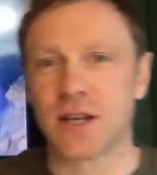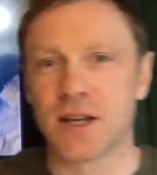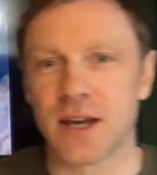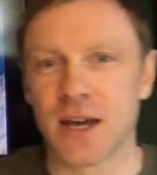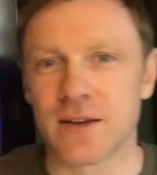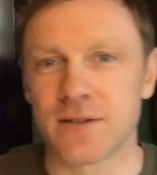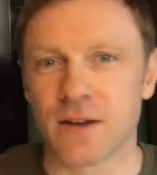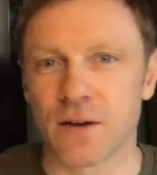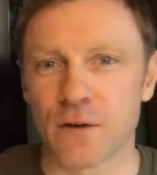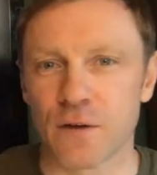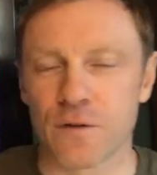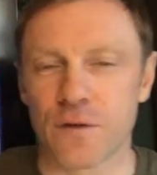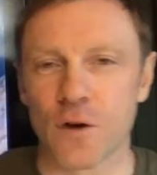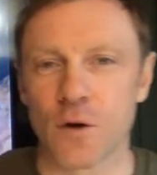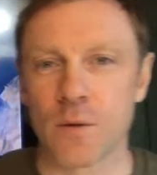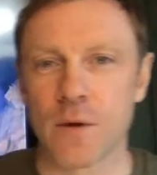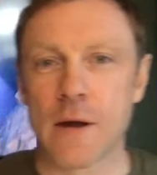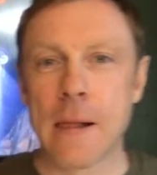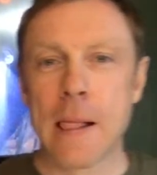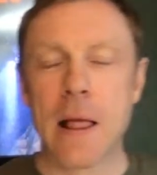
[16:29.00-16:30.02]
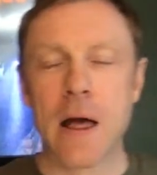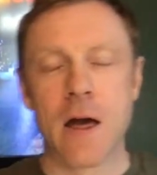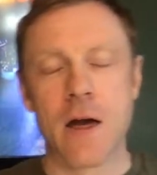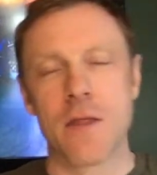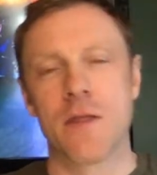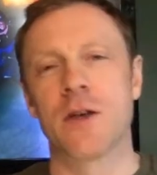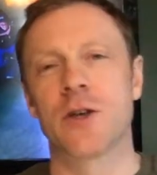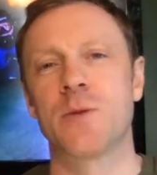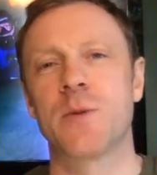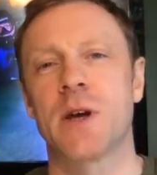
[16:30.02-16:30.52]
Cave Diving Film.
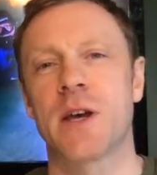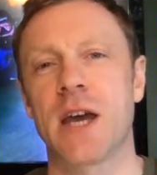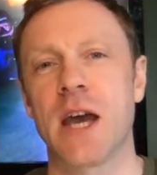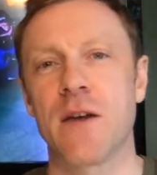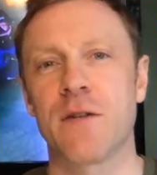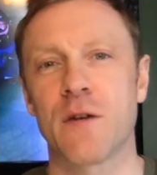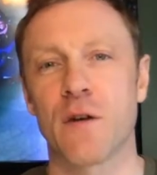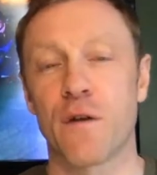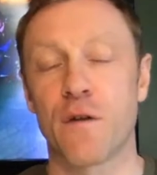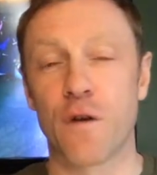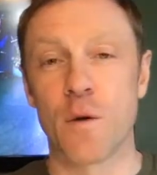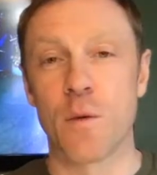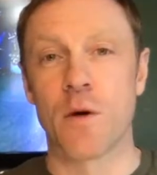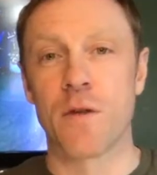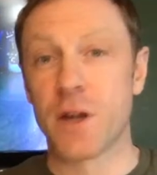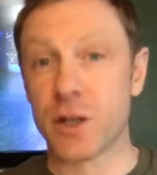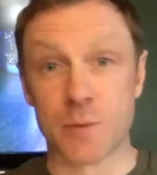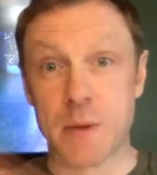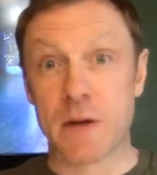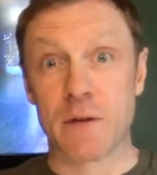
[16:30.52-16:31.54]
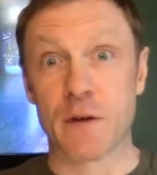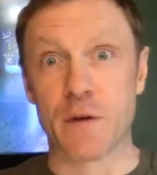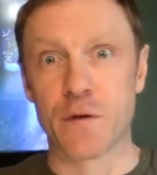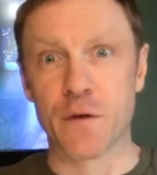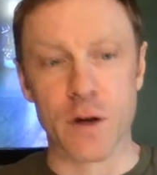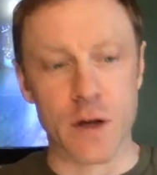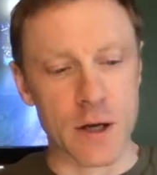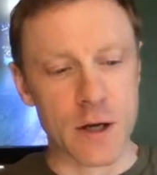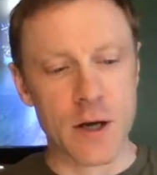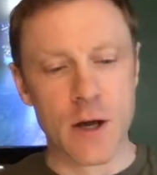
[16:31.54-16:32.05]
There should be a cave diving film on there. It's perfectly
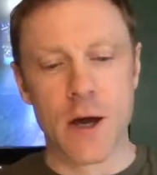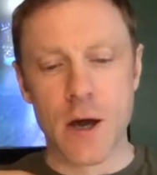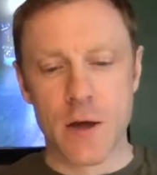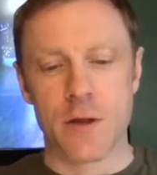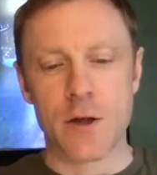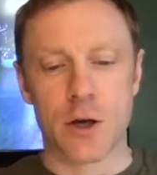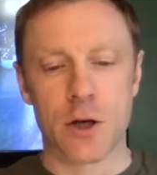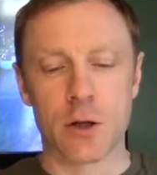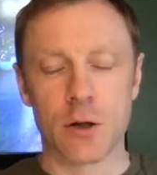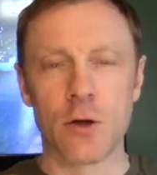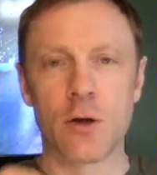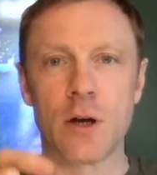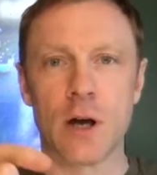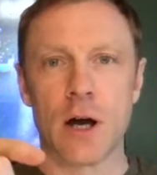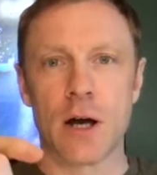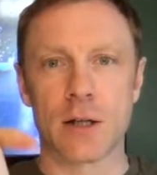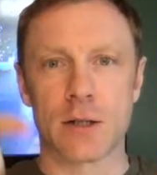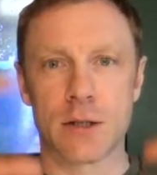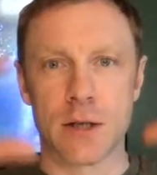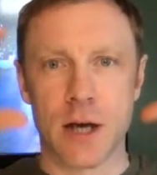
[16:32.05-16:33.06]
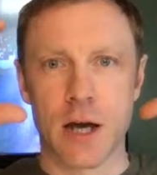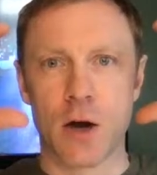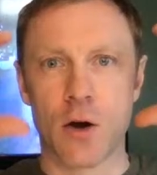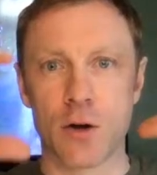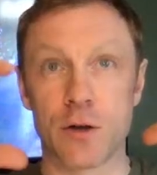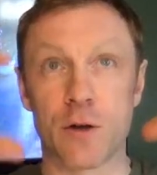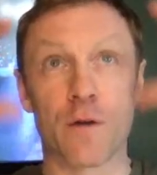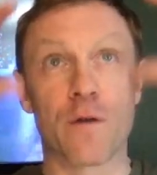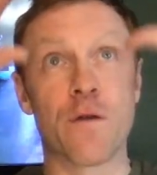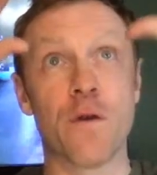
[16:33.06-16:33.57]
free that you can look at on
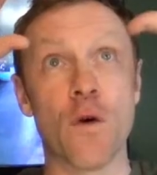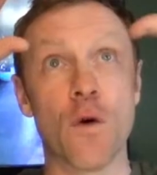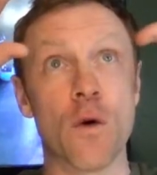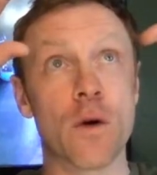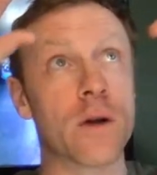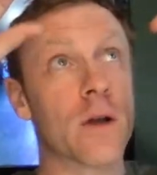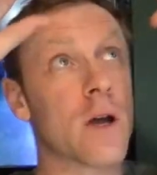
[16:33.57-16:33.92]
your phone